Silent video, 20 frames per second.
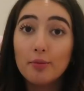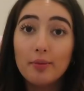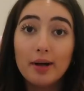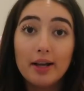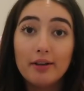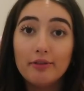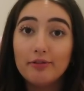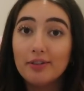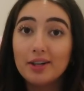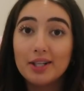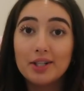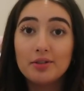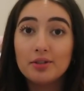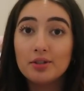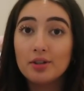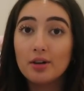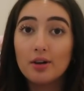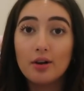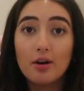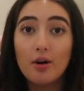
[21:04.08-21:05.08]
all my
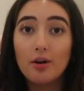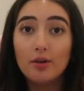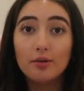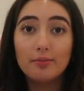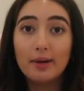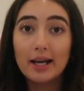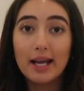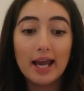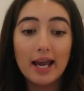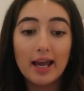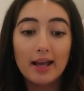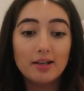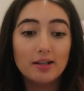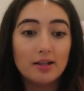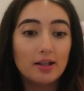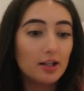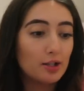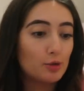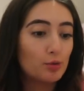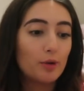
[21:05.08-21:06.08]
friends on my
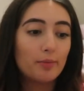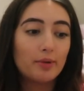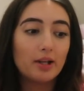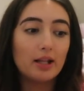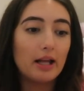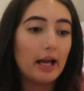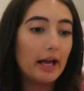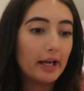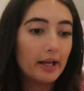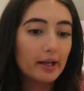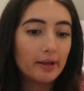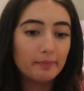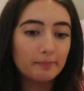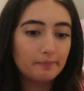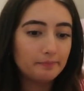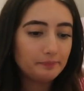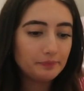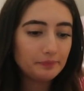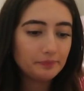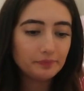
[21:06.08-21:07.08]
hand. There's probably like
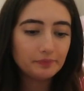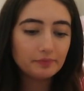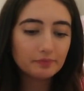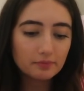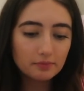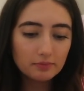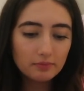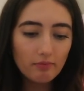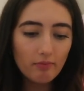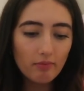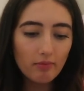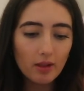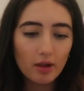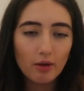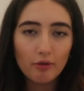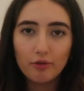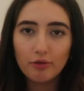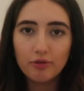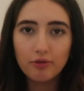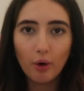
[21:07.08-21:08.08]

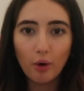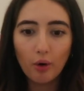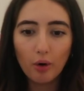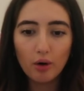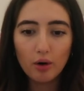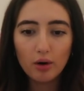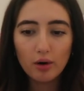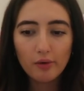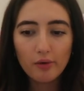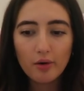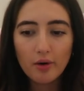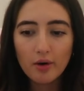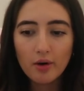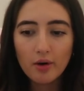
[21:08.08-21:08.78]
4,